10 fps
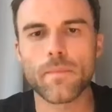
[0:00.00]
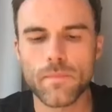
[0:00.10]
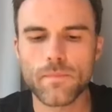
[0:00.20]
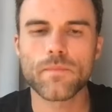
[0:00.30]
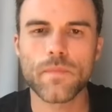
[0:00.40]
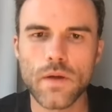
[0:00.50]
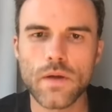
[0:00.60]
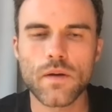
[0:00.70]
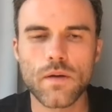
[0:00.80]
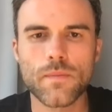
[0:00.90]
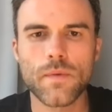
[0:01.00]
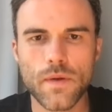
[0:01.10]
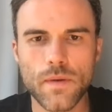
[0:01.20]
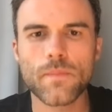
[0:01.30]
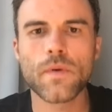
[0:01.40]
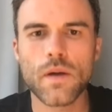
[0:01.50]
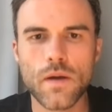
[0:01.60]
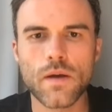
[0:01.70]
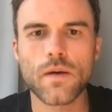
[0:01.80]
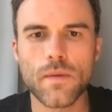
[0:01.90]
Long term longevity, I guess, is the
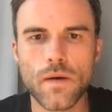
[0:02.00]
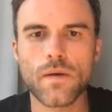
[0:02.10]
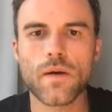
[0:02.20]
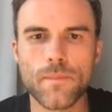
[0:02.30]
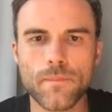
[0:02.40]
other thing that I